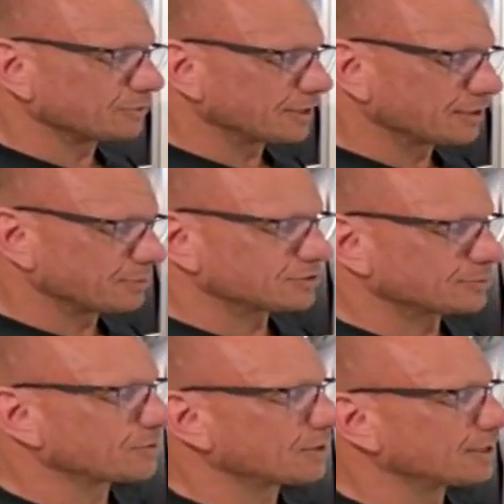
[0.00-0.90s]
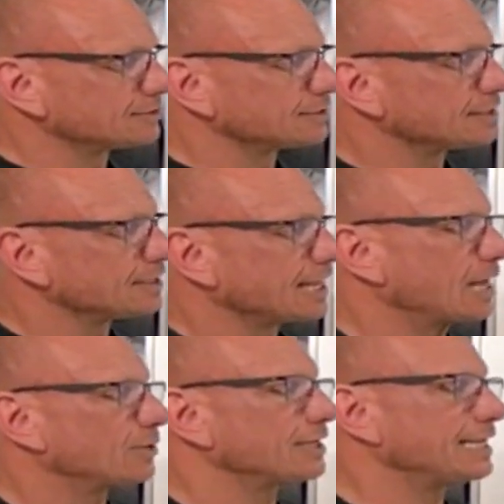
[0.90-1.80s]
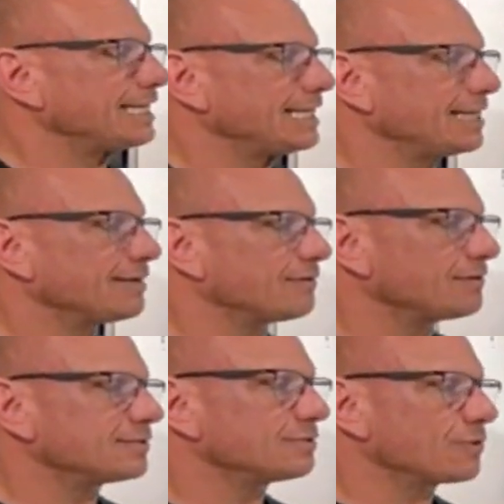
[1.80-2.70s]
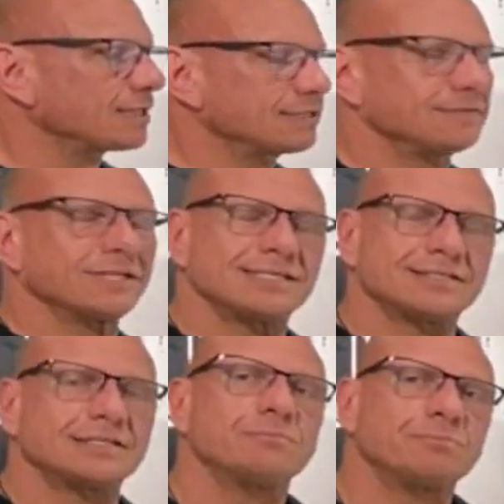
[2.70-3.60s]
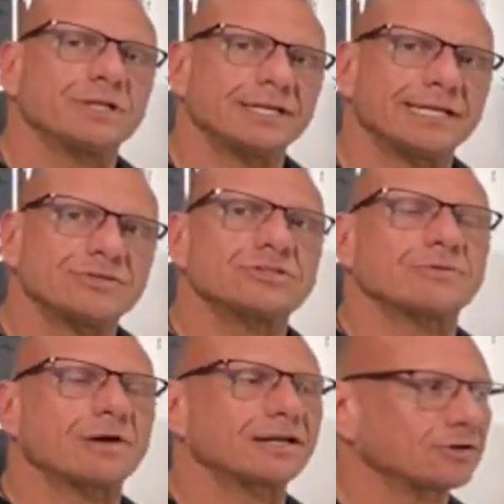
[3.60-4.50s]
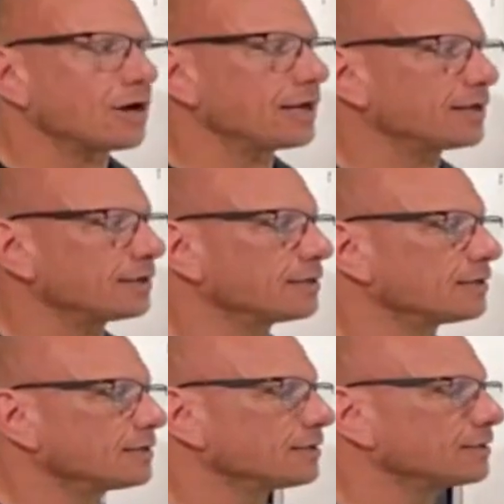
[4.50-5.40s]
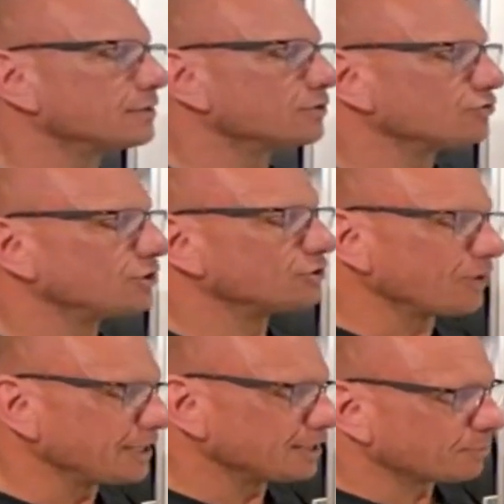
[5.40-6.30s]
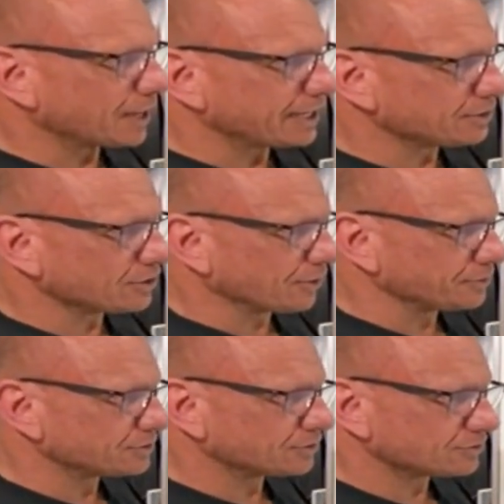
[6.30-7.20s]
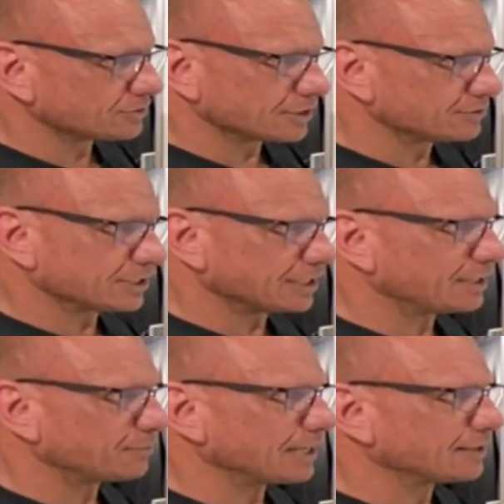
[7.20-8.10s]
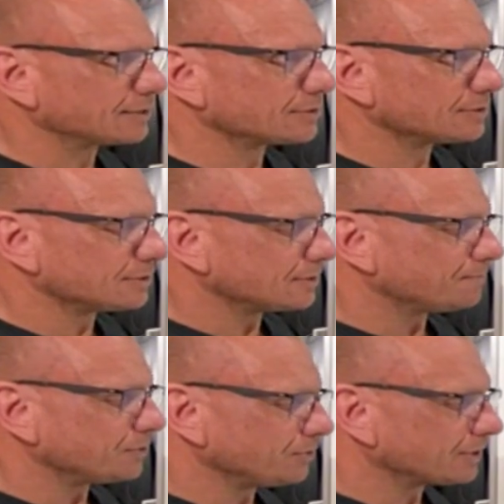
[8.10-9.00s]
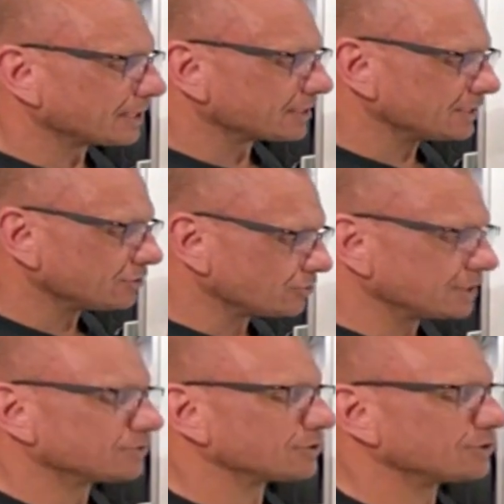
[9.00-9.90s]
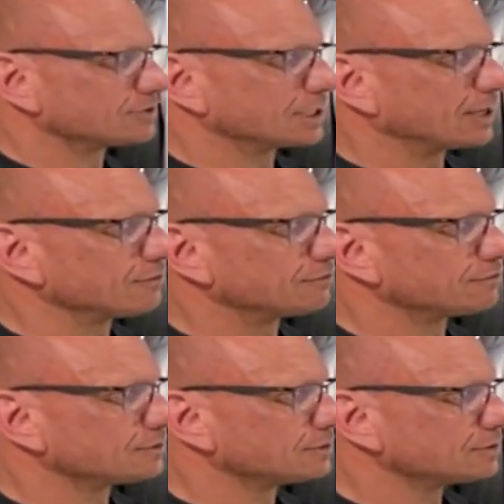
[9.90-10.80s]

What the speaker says: you'll be surprised how relatively simple it is to write a diet. So you don't need to pay coaches a silly amount. You can actually do this on yourself,